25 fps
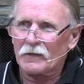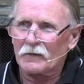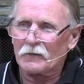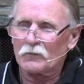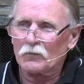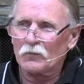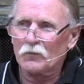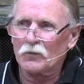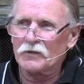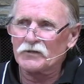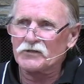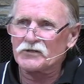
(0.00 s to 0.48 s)

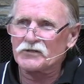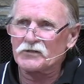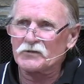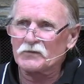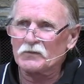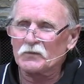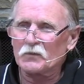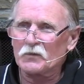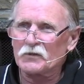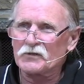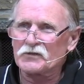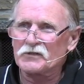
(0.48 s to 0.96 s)
Which
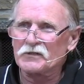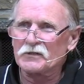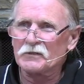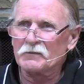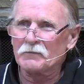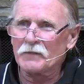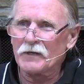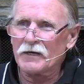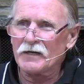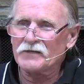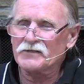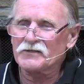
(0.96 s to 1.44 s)
was an
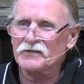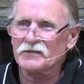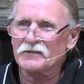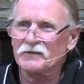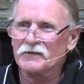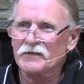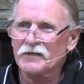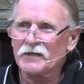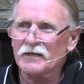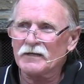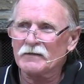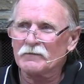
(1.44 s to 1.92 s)
amazing
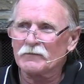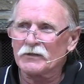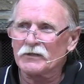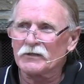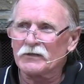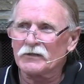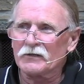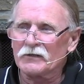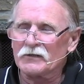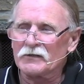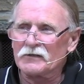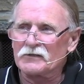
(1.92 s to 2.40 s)
thing
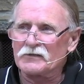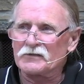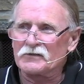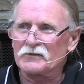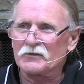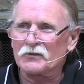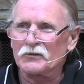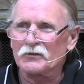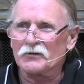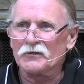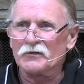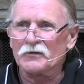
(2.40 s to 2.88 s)
because
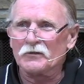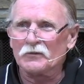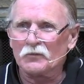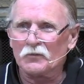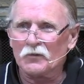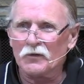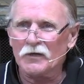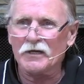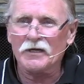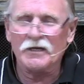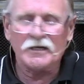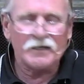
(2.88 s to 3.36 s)
during the
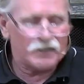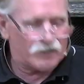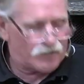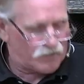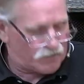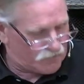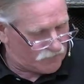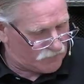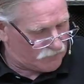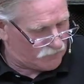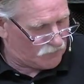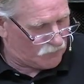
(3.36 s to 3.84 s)

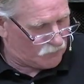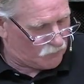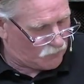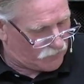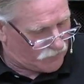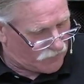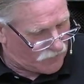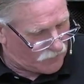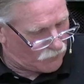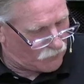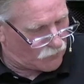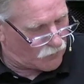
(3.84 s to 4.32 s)
week,
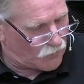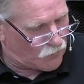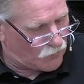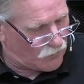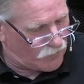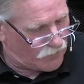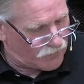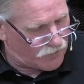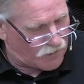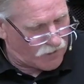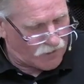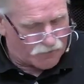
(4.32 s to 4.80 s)
when they were
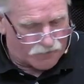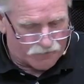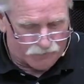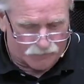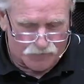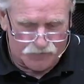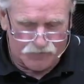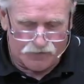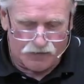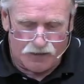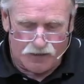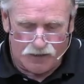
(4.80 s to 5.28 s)
going out
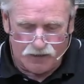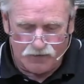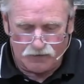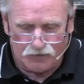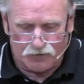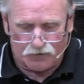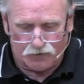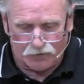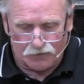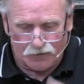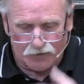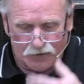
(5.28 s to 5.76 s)
every day to
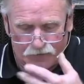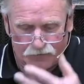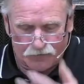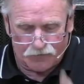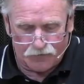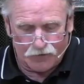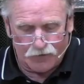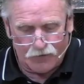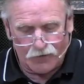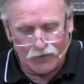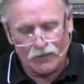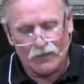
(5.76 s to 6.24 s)
collect
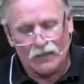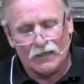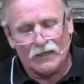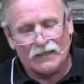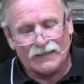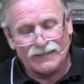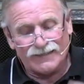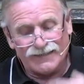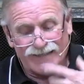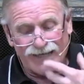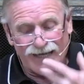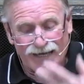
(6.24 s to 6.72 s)
their
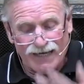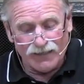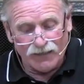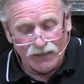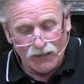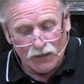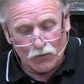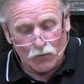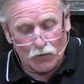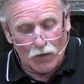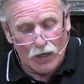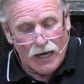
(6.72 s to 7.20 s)

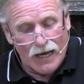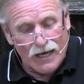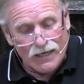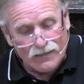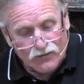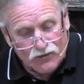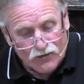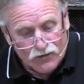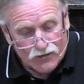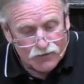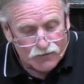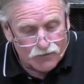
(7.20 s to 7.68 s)
daily
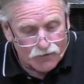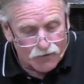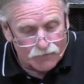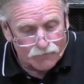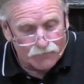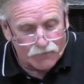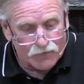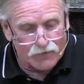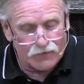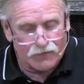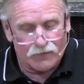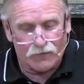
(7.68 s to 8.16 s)
ration
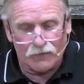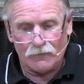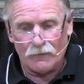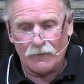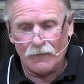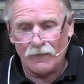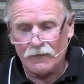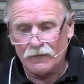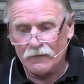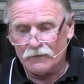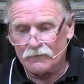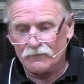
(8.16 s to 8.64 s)
of it,
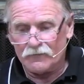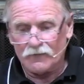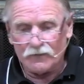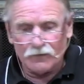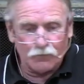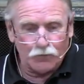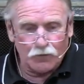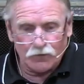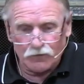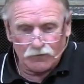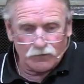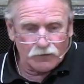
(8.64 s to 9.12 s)
it
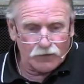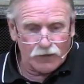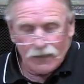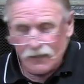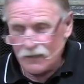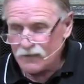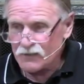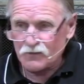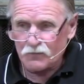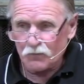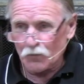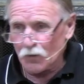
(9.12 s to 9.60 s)
wouldn't
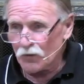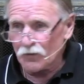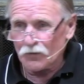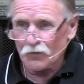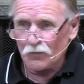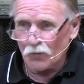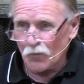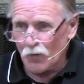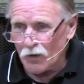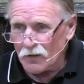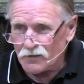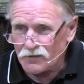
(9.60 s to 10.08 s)
last more
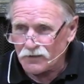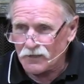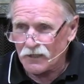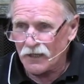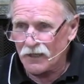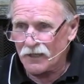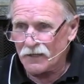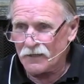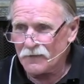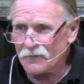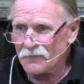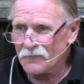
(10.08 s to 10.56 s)
than one
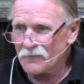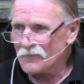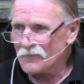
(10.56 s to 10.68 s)
day.